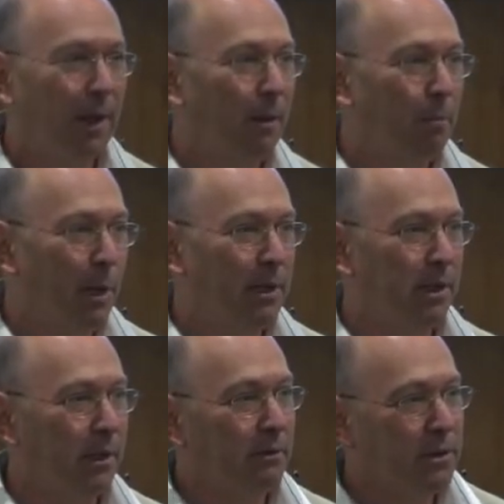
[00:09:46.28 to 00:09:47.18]
But
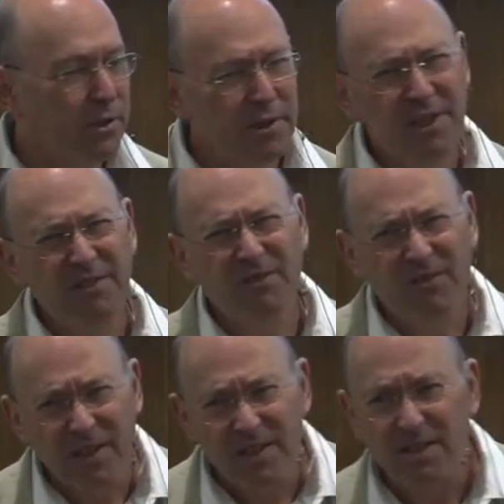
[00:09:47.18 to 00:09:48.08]
research is
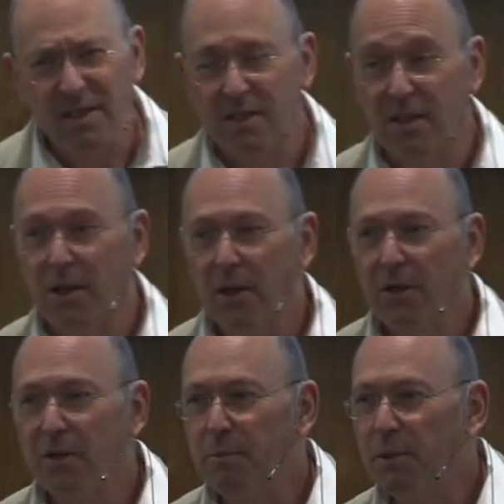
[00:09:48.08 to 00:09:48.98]
fascinating.
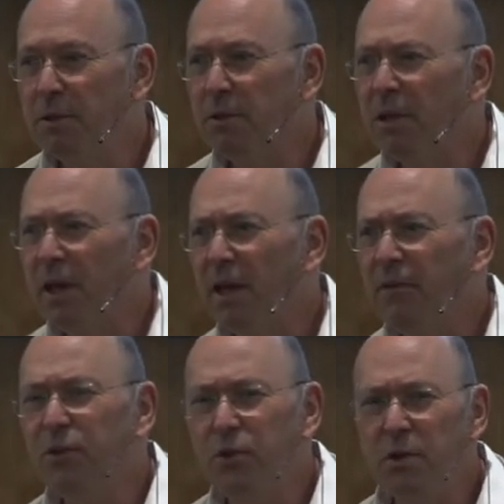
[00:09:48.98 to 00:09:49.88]
You spend your life
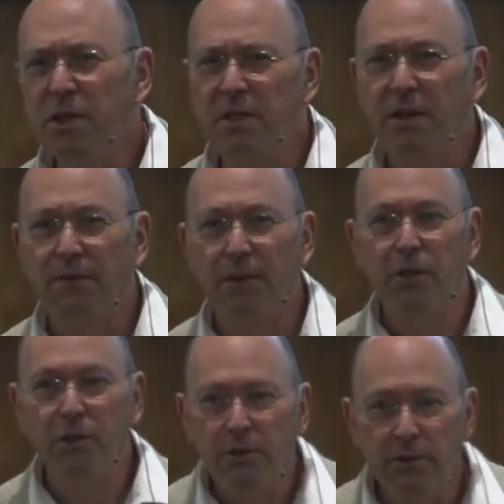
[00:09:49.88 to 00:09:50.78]
doing stuff that
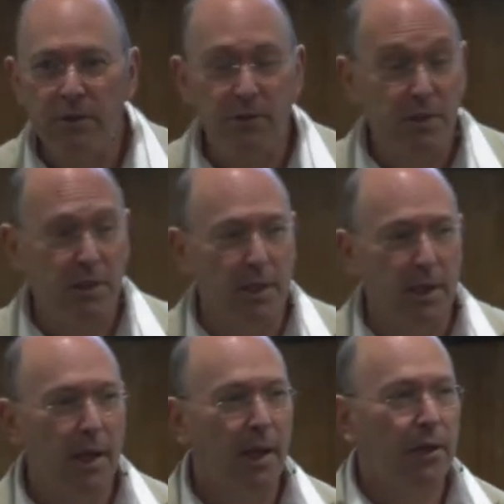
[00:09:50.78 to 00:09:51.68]
you're interested in,
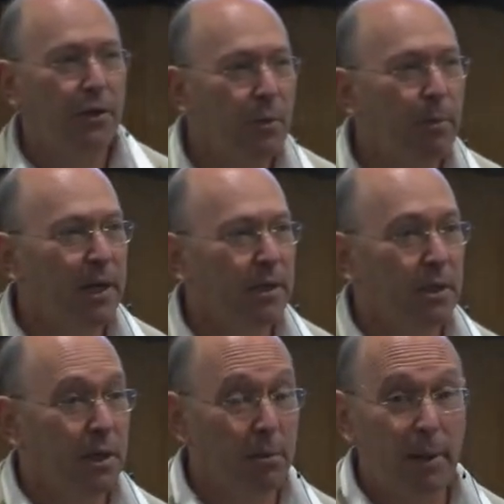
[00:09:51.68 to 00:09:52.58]
you're
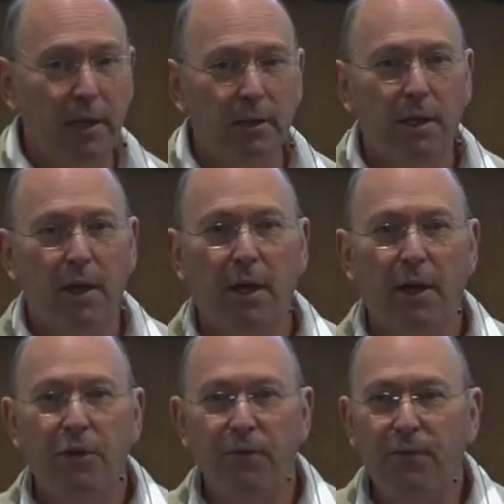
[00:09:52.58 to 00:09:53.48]
passionate about,
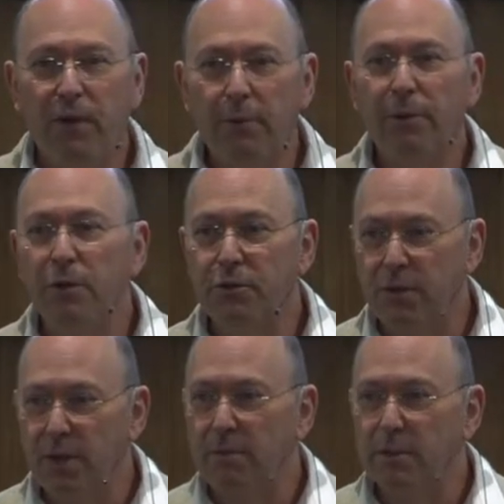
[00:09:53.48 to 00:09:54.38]
you're following your
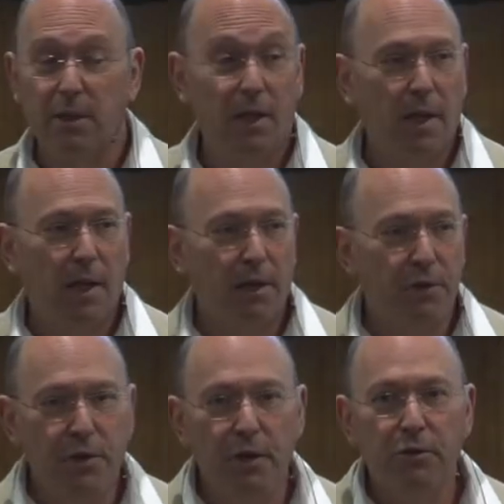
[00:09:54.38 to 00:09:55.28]
dreams. You
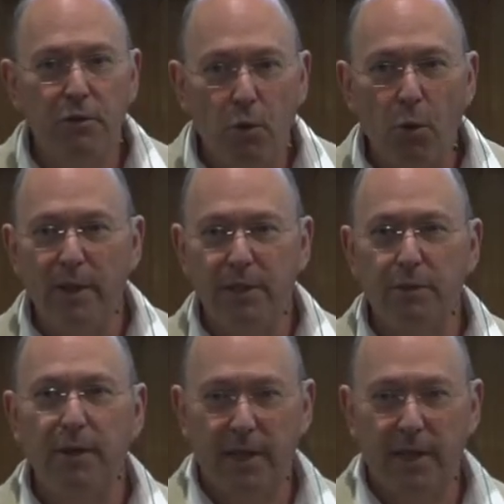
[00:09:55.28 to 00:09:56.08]
don't always do that